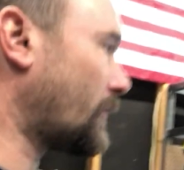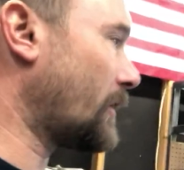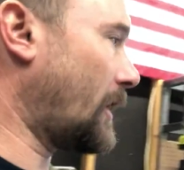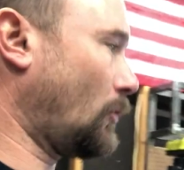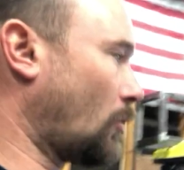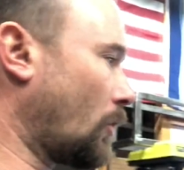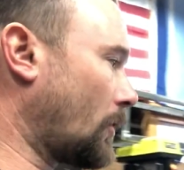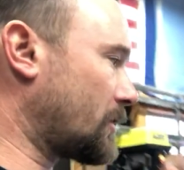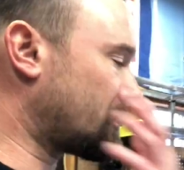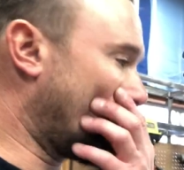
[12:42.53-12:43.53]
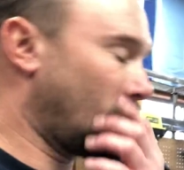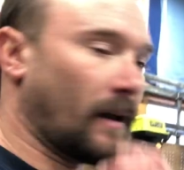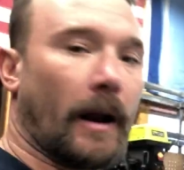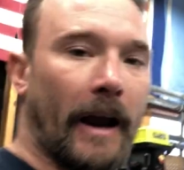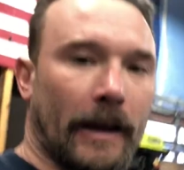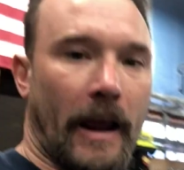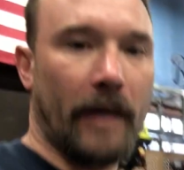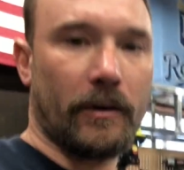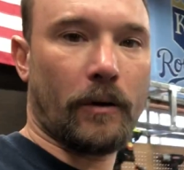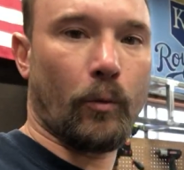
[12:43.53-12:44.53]
in front of that door or something that I can
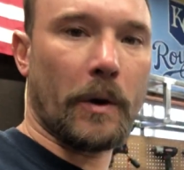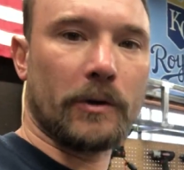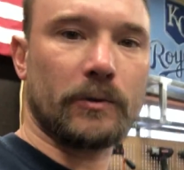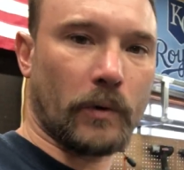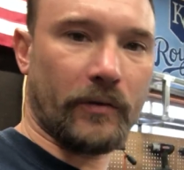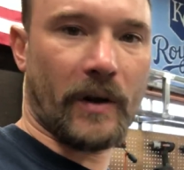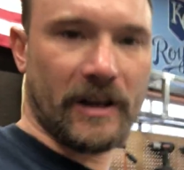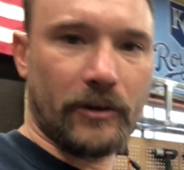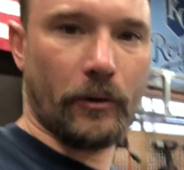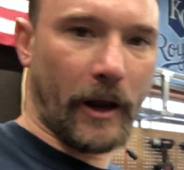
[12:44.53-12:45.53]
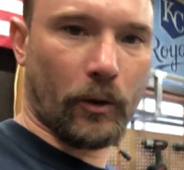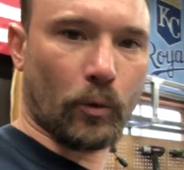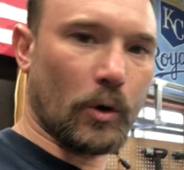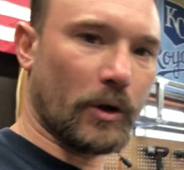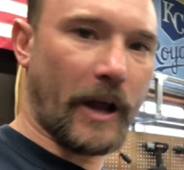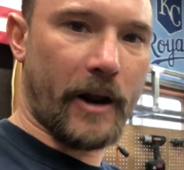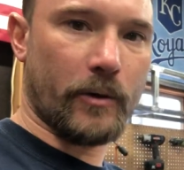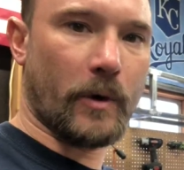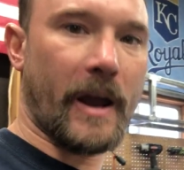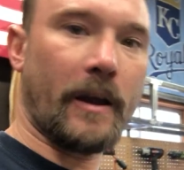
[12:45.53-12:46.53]
have it on wheels where if I need to, I can roll it out of
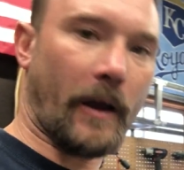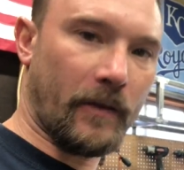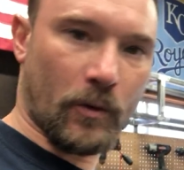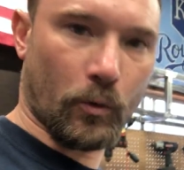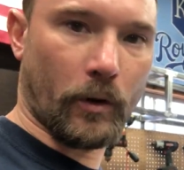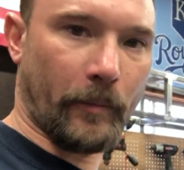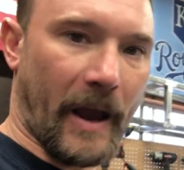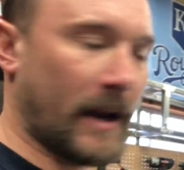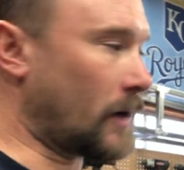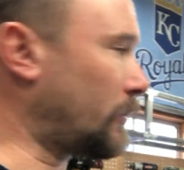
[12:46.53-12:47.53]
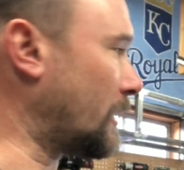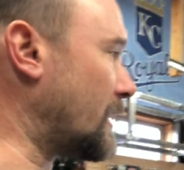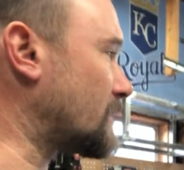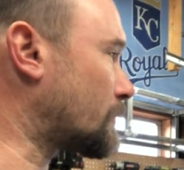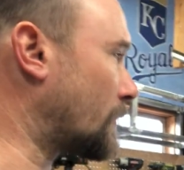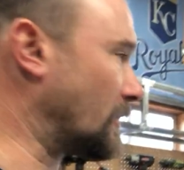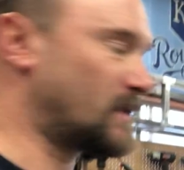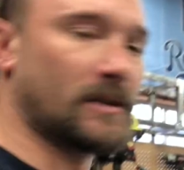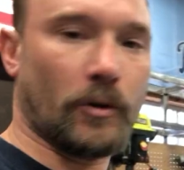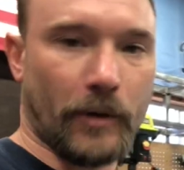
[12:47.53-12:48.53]
the way and then roll it back into place, but
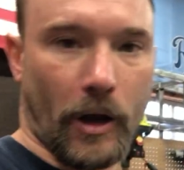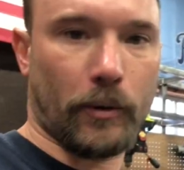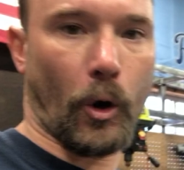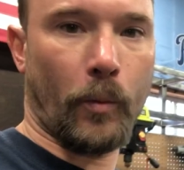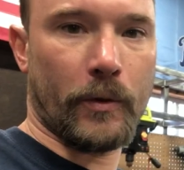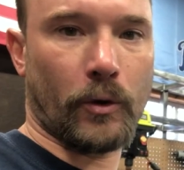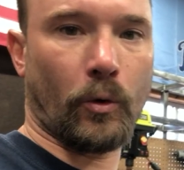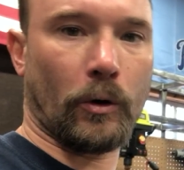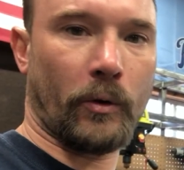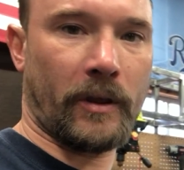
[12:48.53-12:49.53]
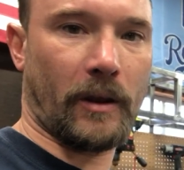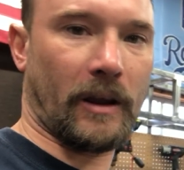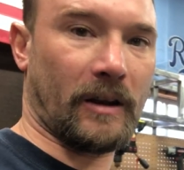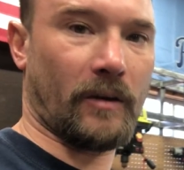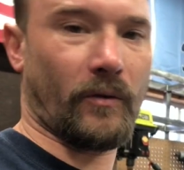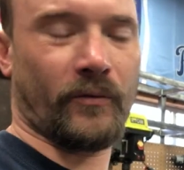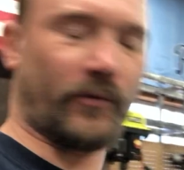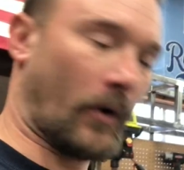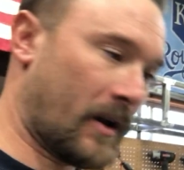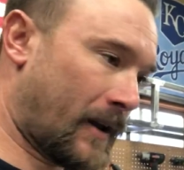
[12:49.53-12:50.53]
still be able to open the door with it in
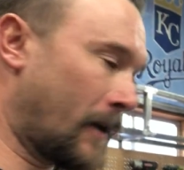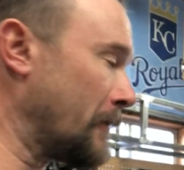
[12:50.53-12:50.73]
front.